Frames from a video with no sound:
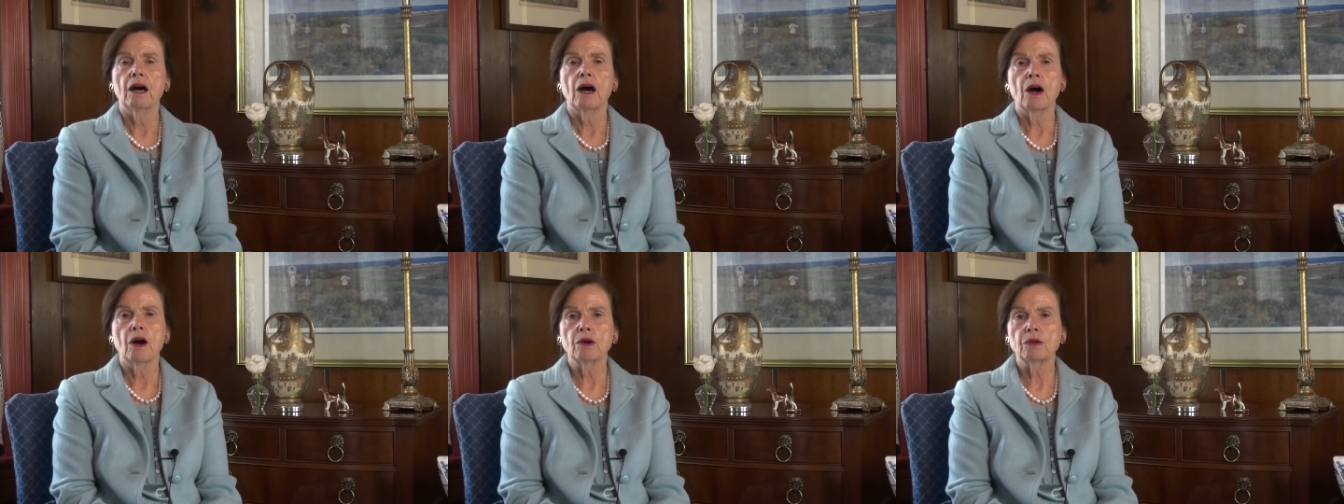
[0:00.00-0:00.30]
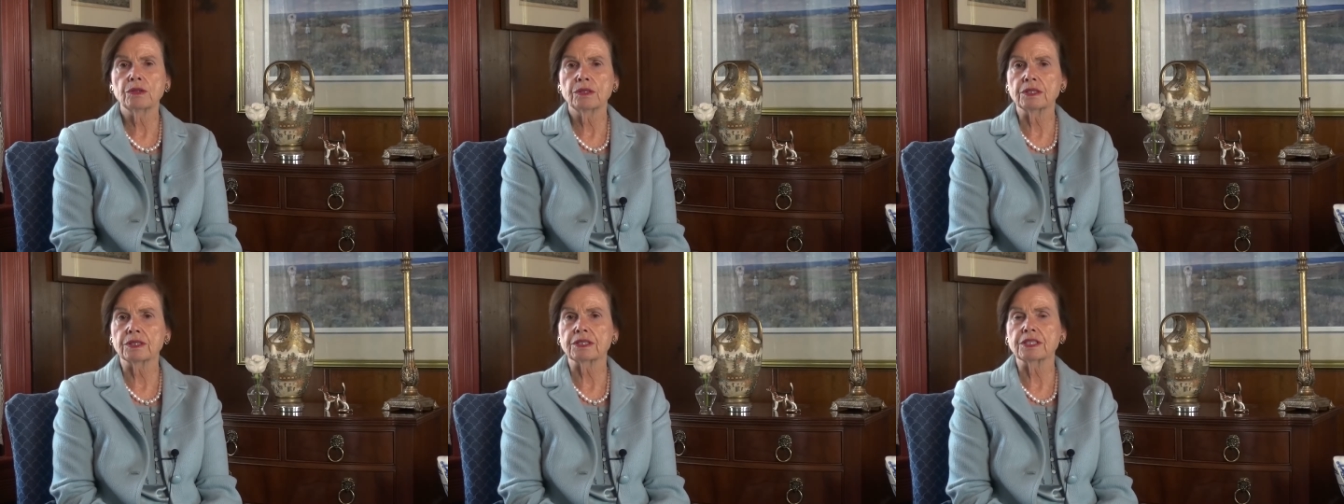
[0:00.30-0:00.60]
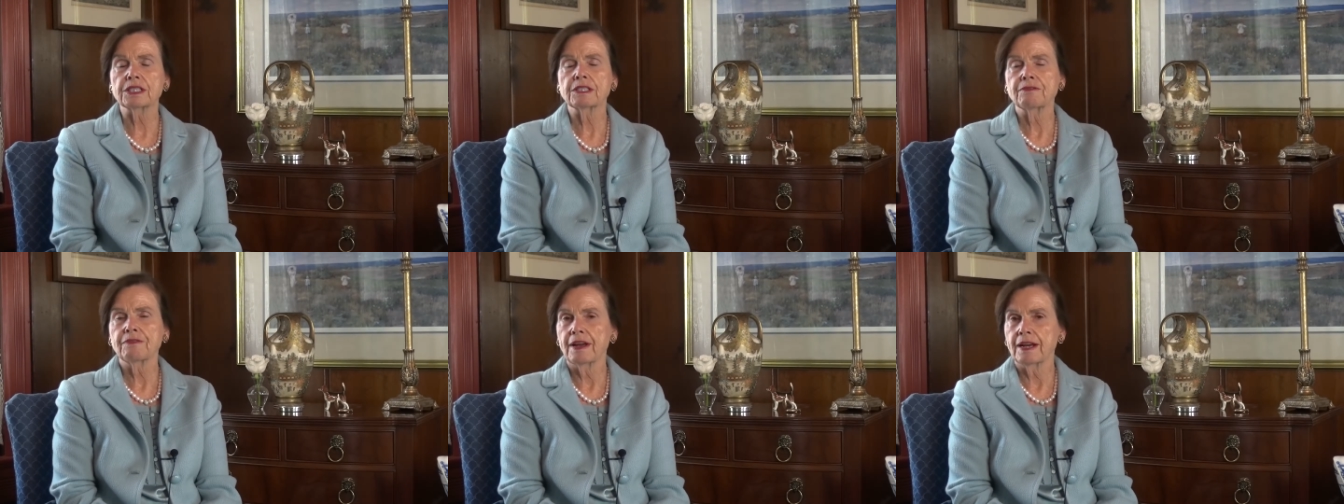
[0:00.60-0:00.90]

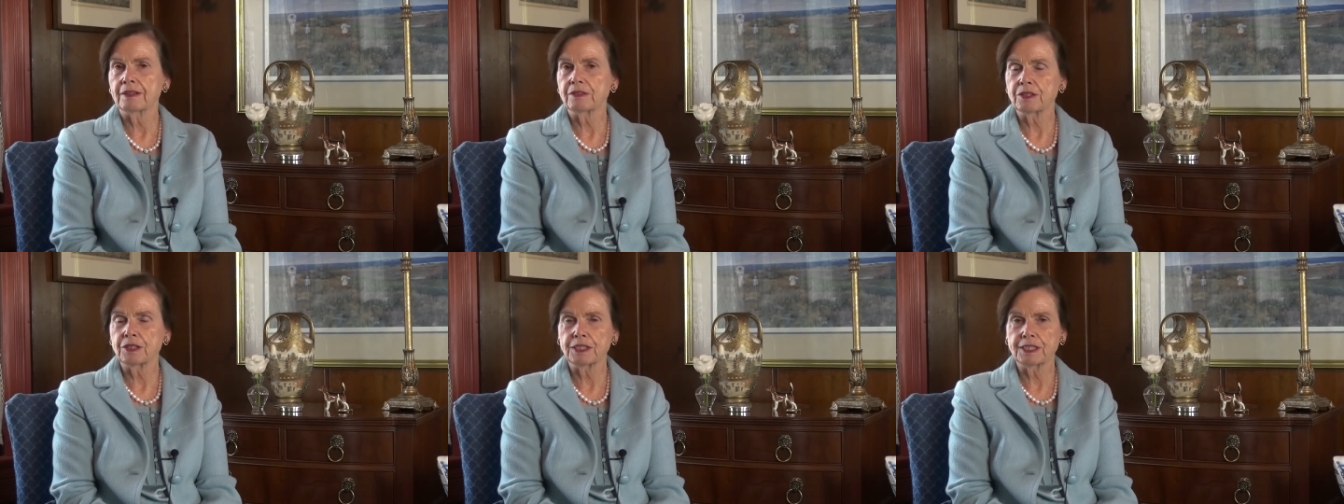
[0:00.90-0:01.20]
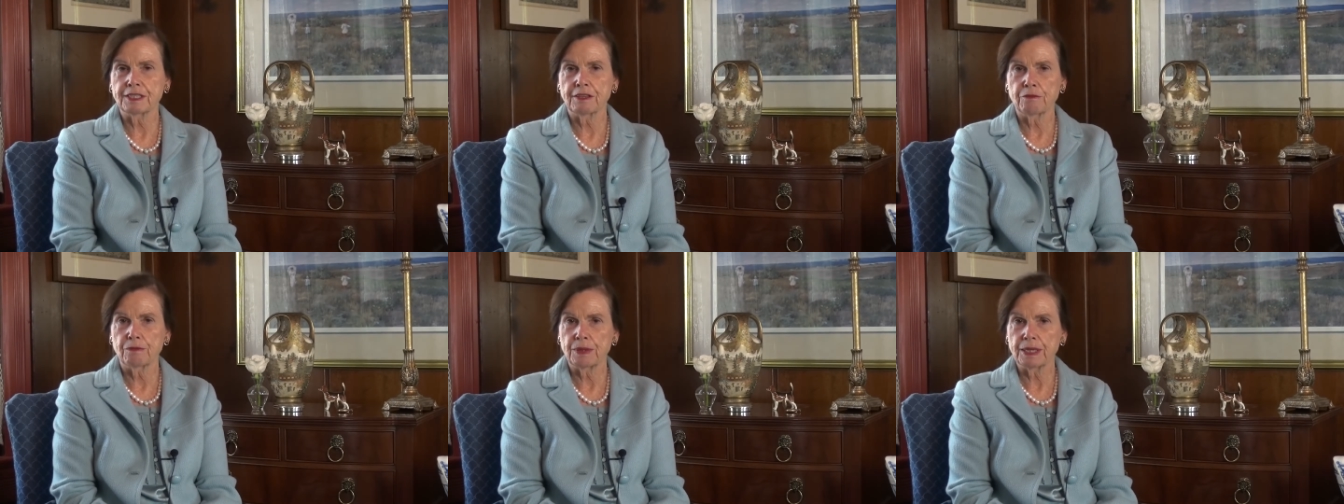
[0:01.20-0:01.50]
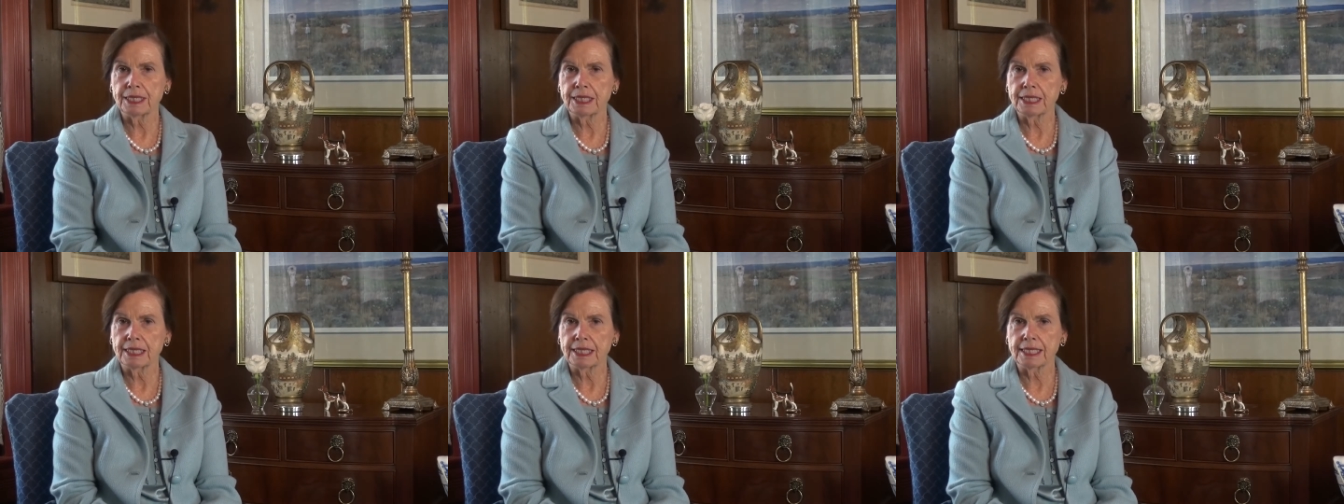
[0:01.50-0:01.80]
owners, founders of
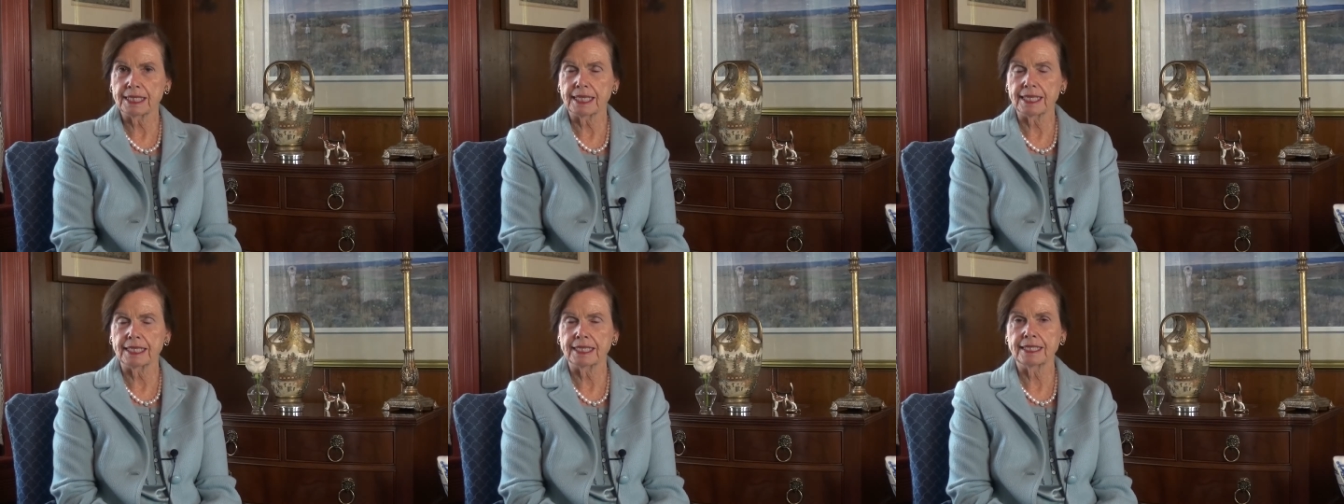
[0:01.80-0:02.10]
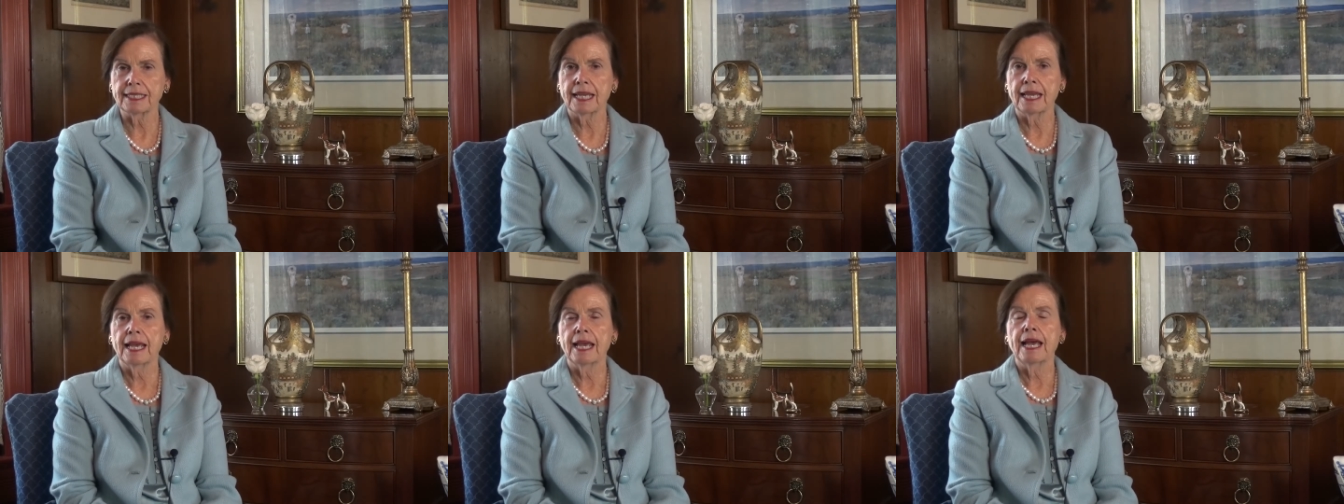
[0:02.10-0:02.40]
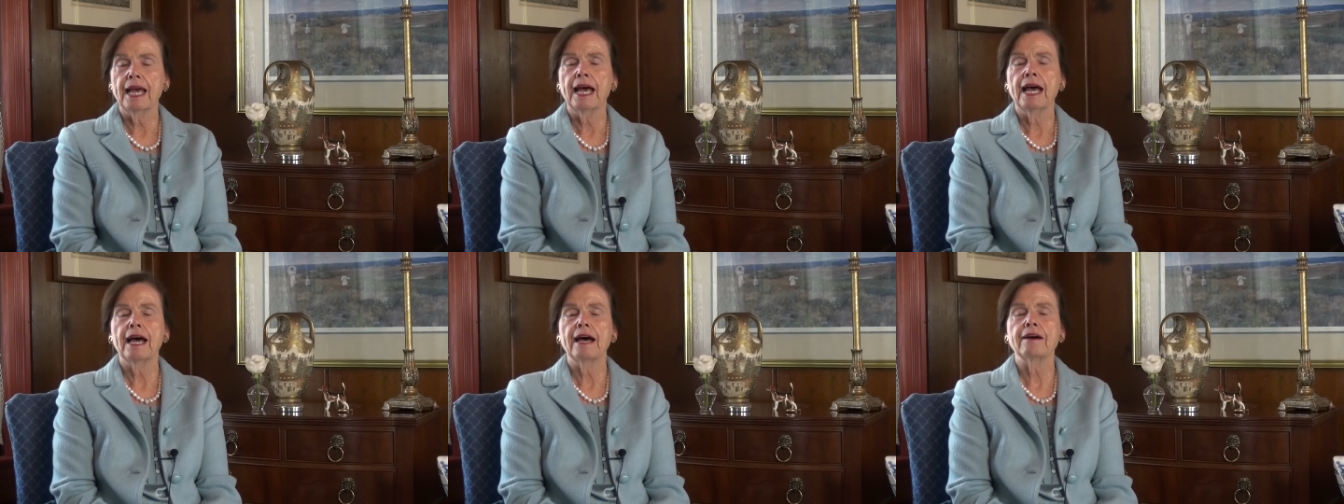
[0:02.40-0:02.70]
businesses
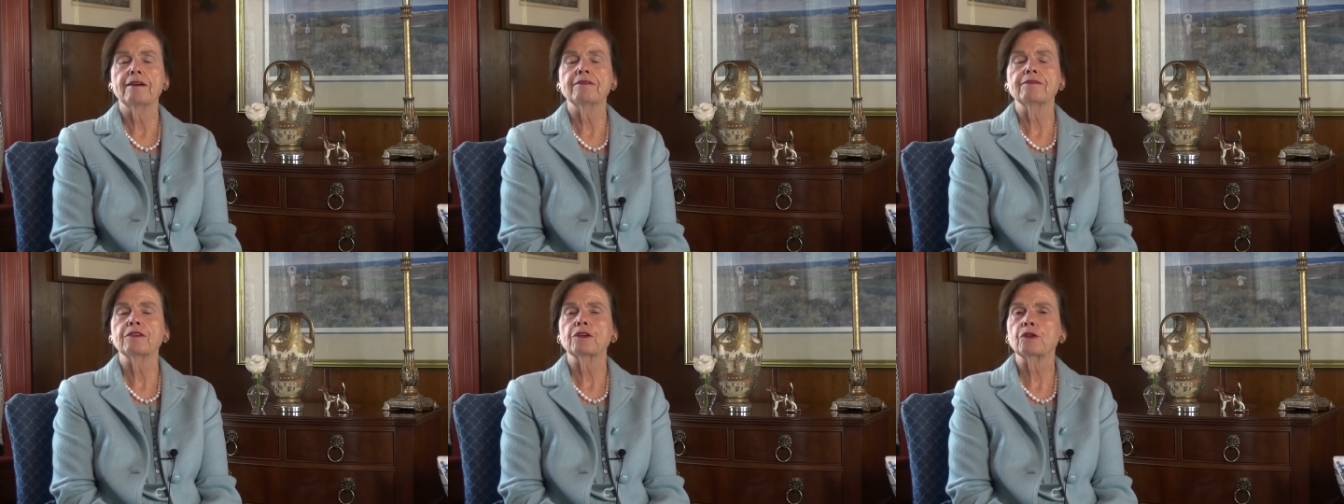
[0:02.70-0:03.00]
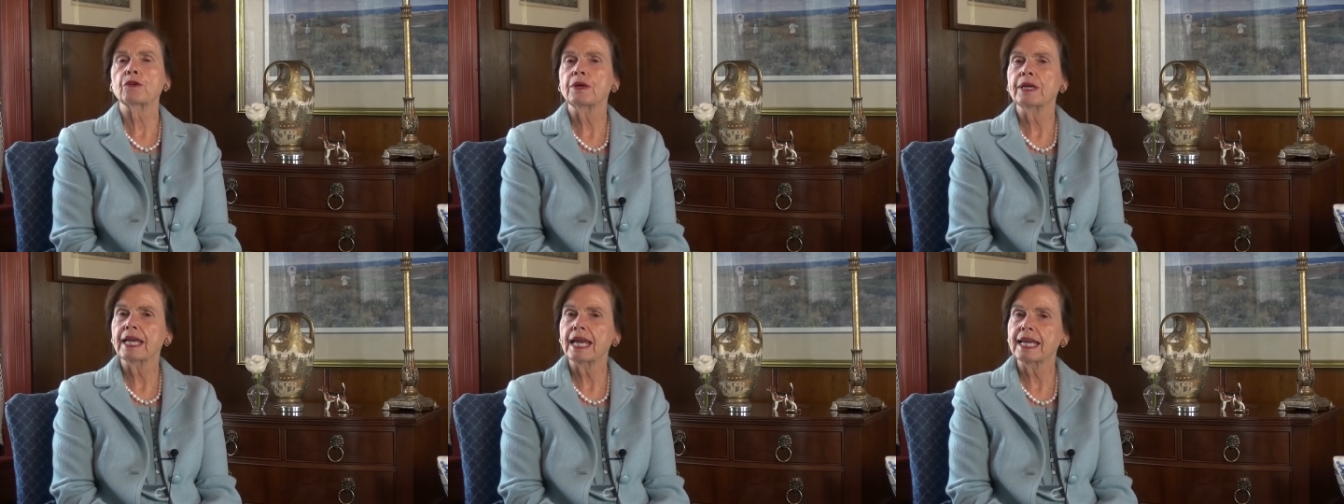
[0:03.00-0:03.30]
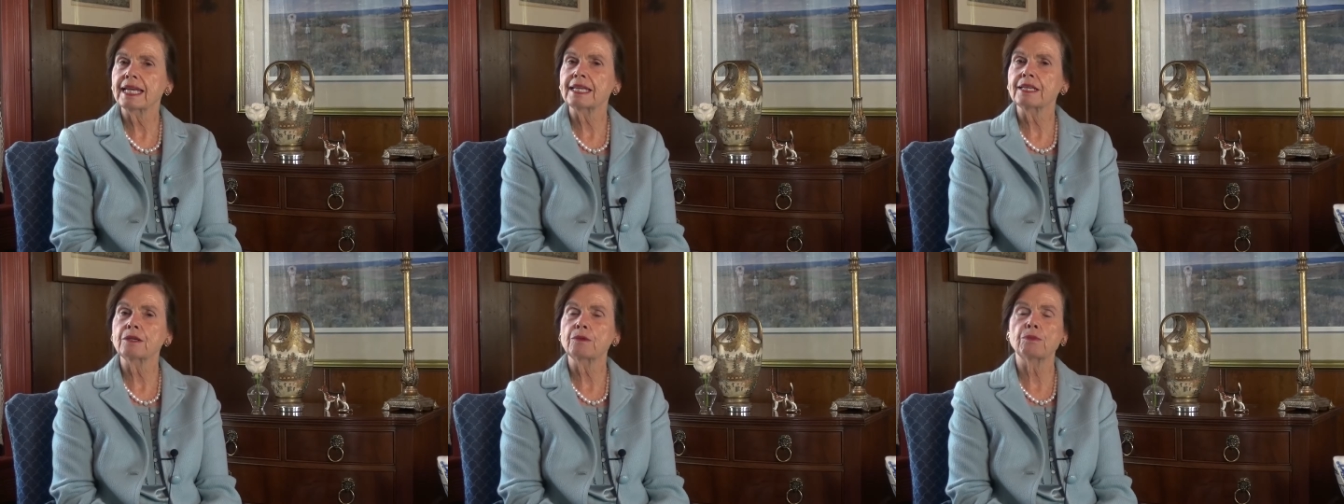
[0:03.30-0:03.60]
have
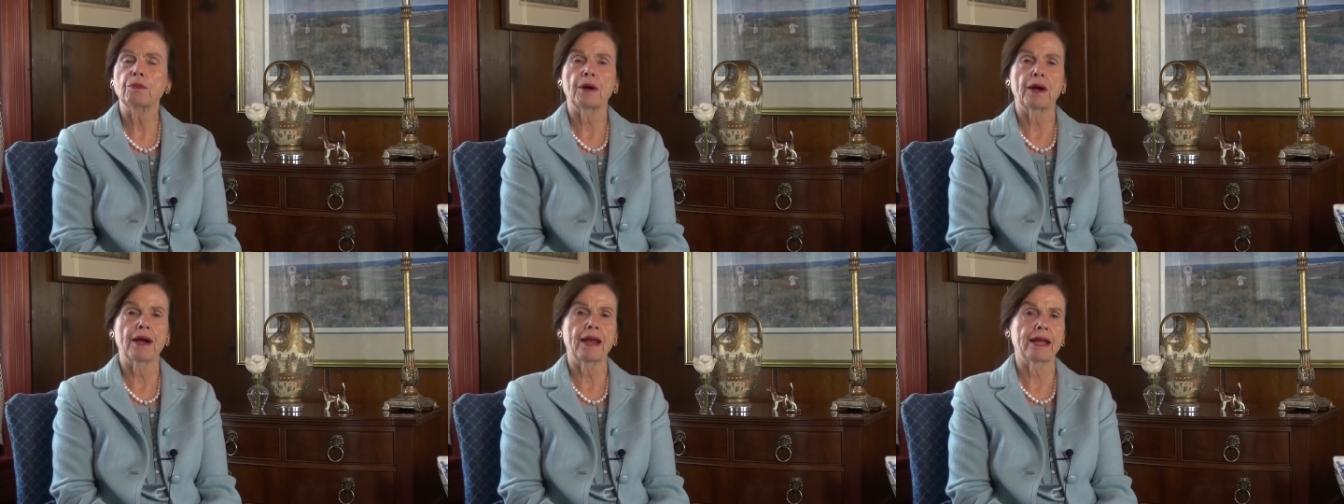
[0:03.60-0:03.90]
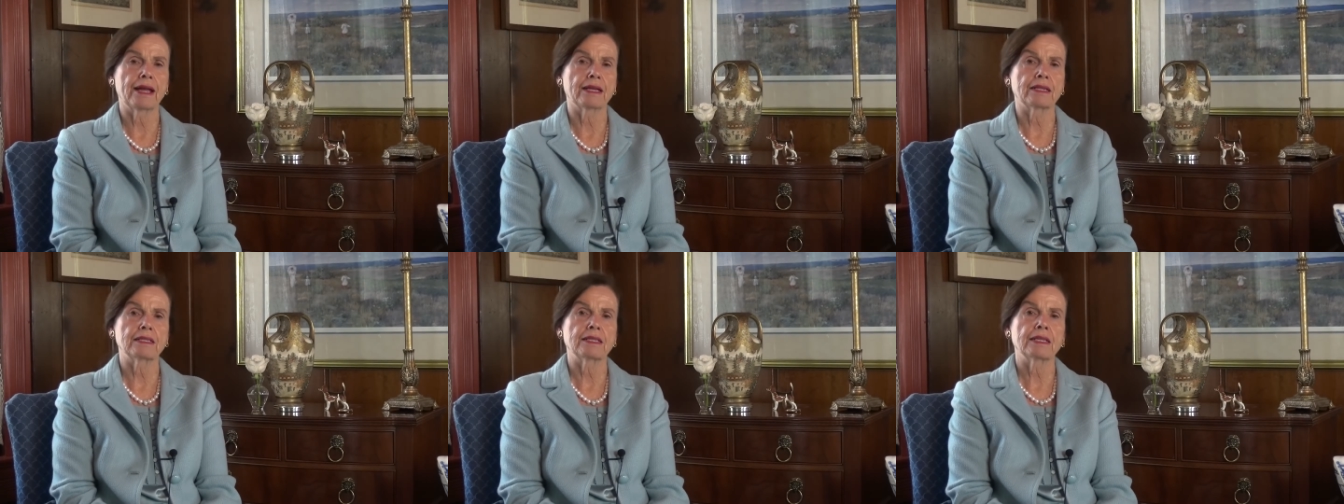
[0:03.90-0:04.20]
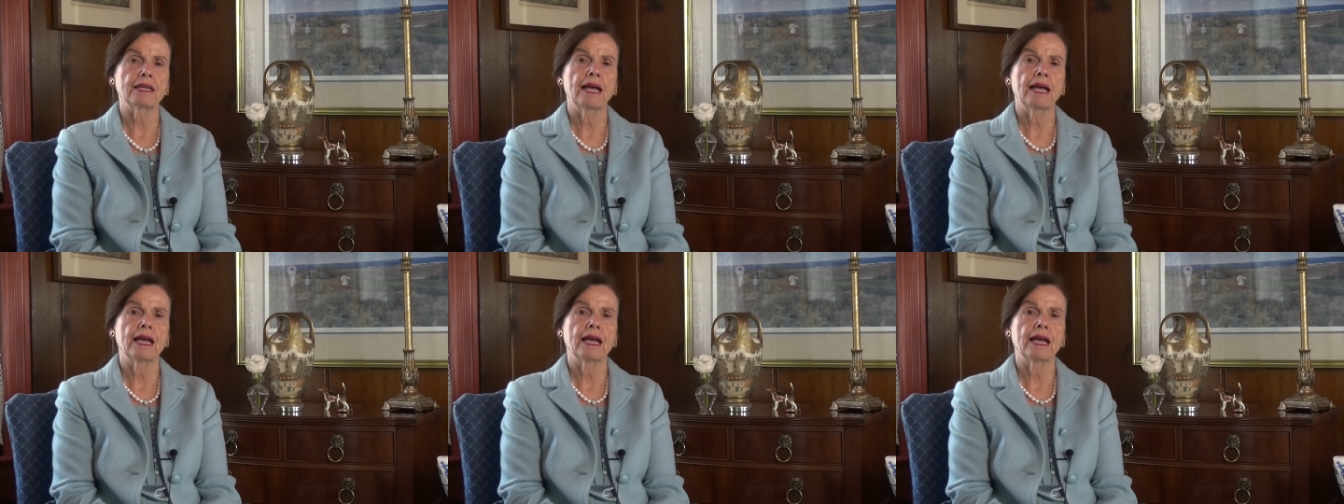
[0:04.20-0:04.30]
created a brand,